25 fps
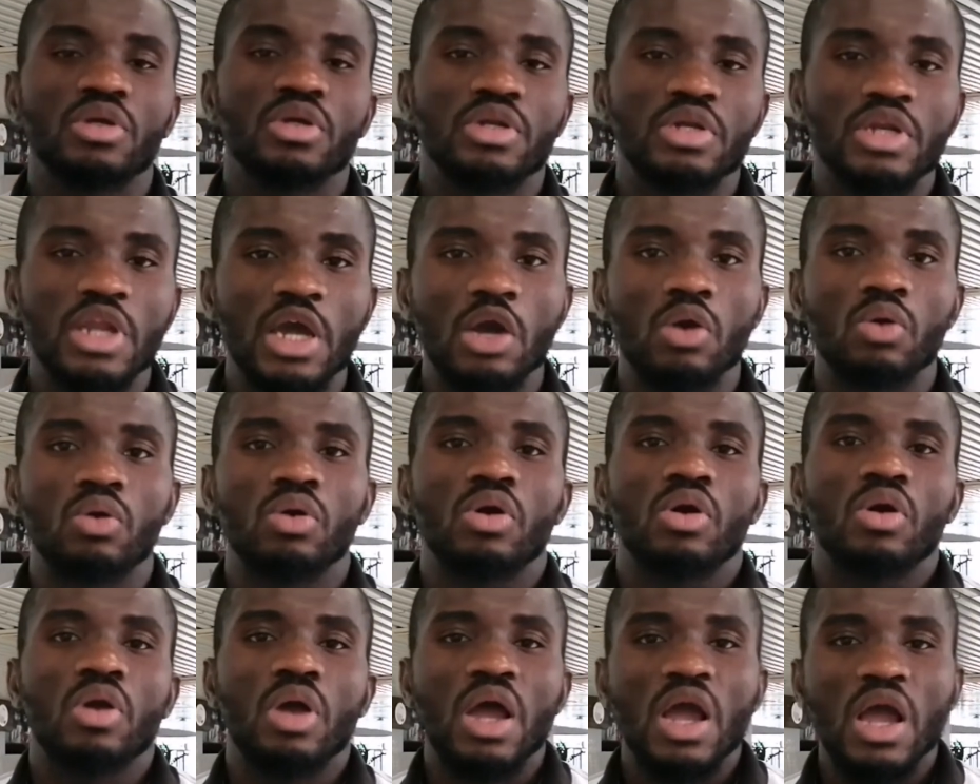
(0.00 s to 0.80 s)
Now,
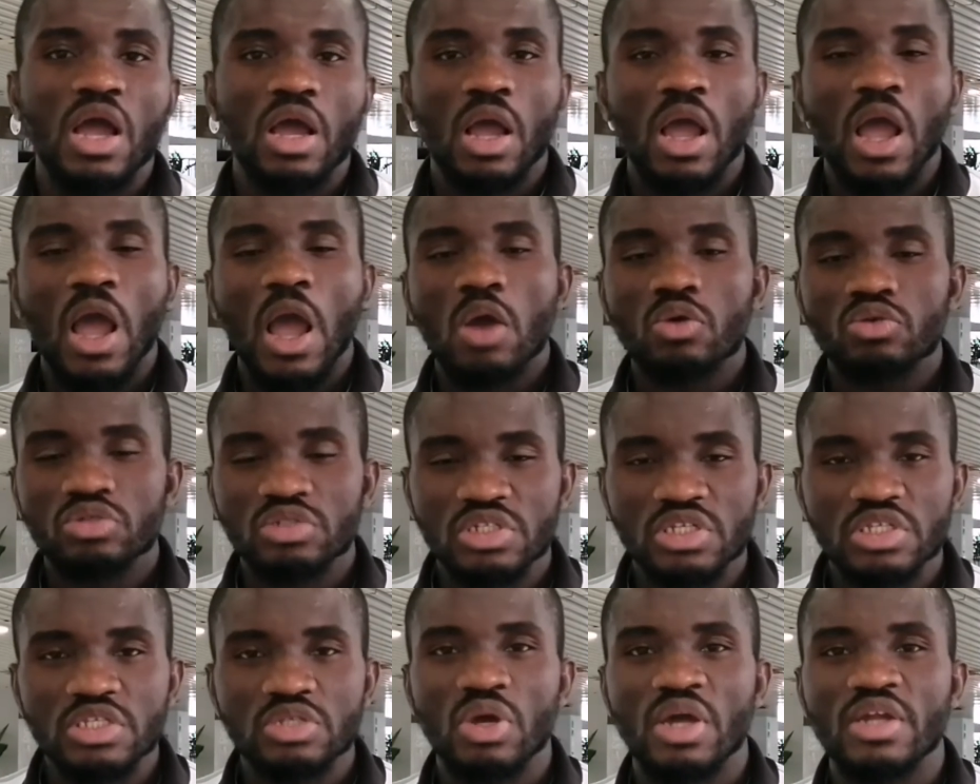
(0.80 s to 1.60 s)
how
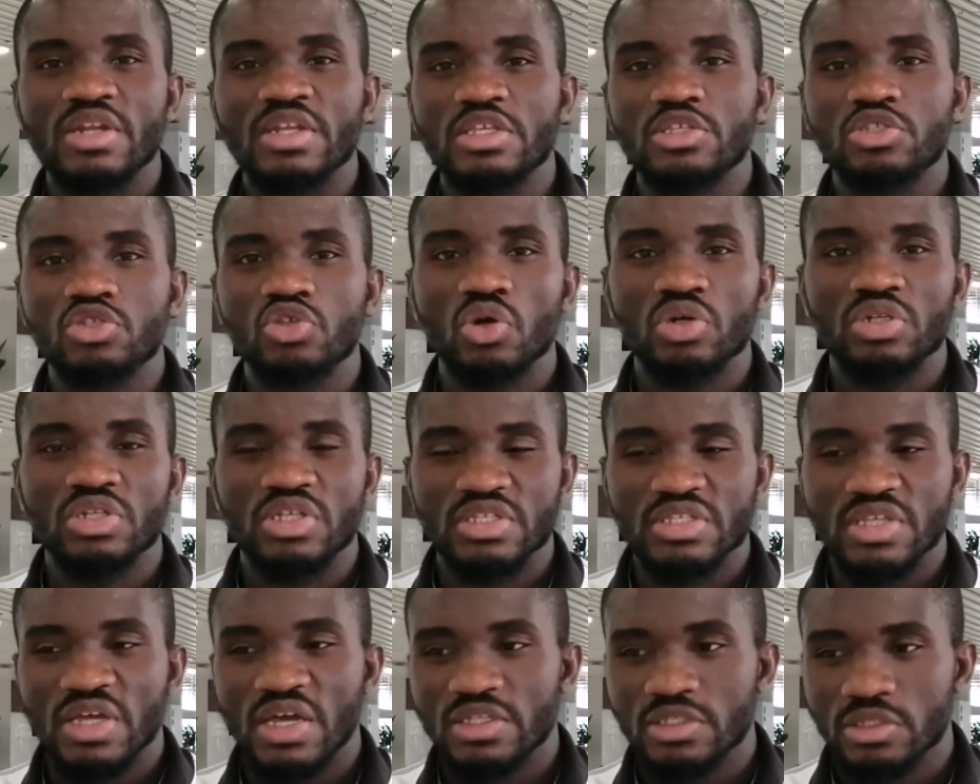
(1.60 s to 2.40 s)
this one is done
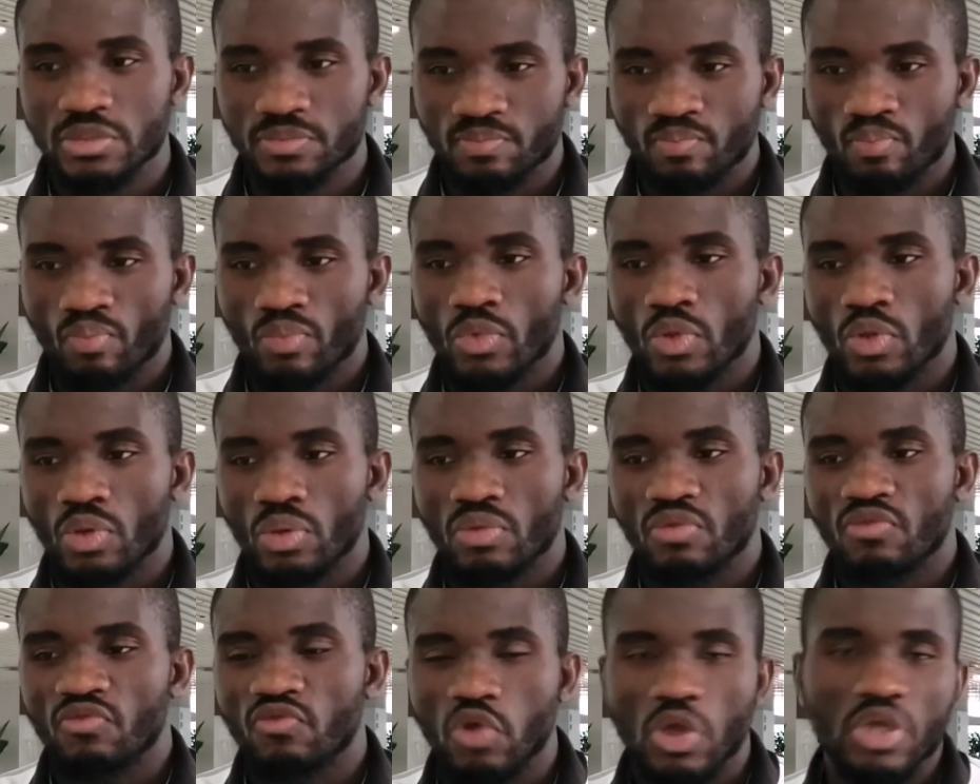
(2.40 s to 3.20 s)
is that,
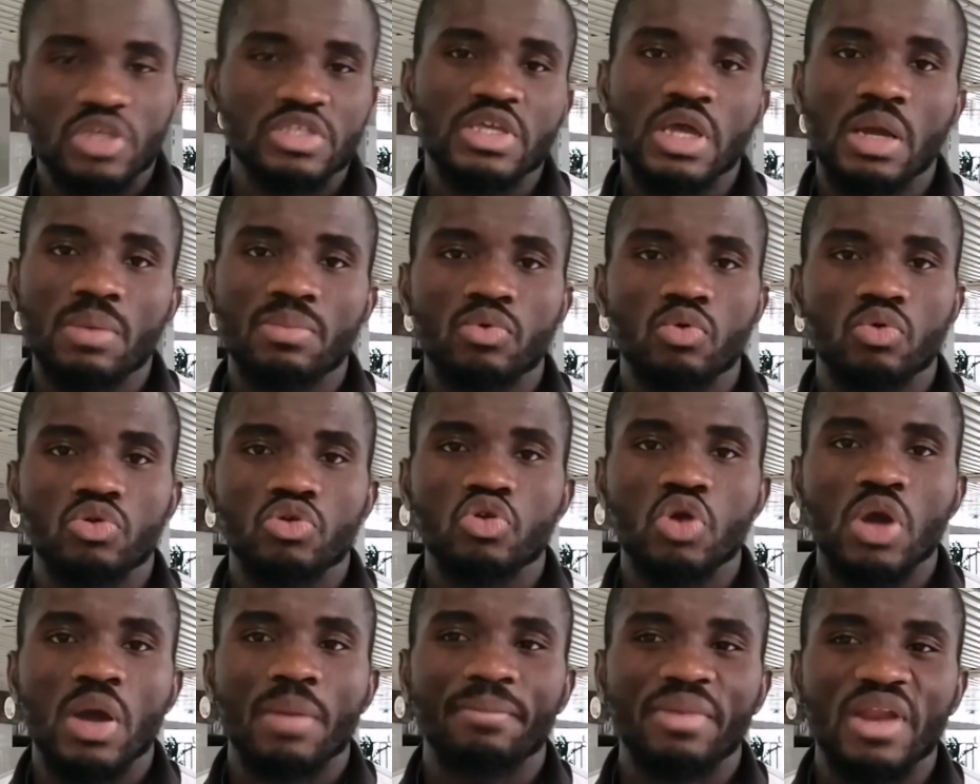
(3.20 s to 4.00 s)
for example,
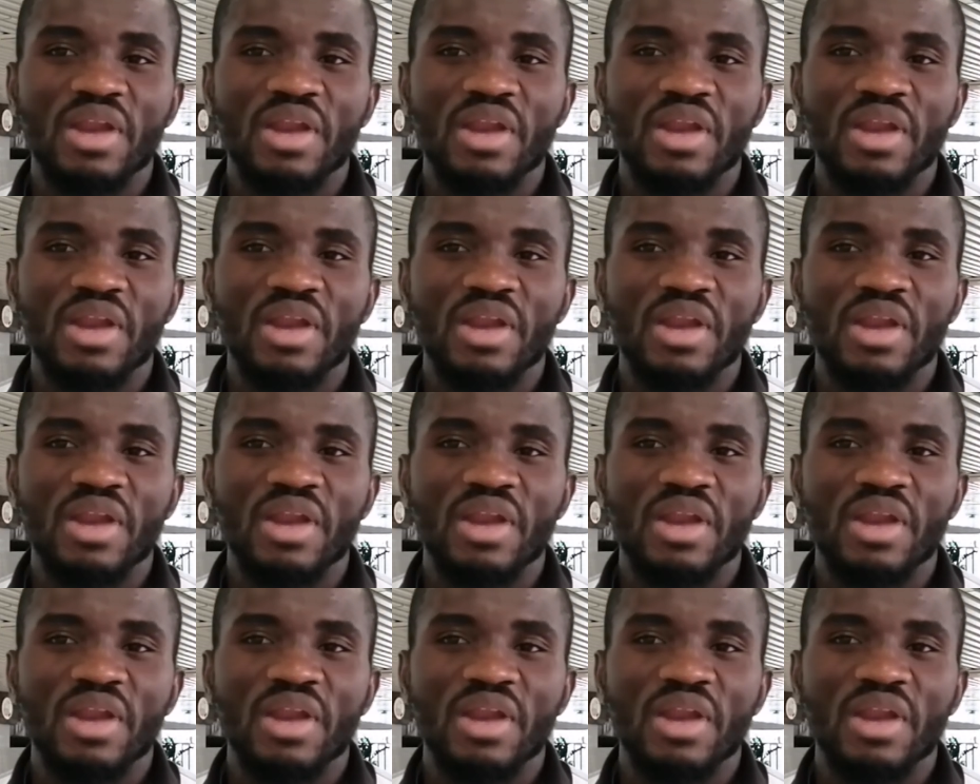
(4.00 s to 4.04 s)
you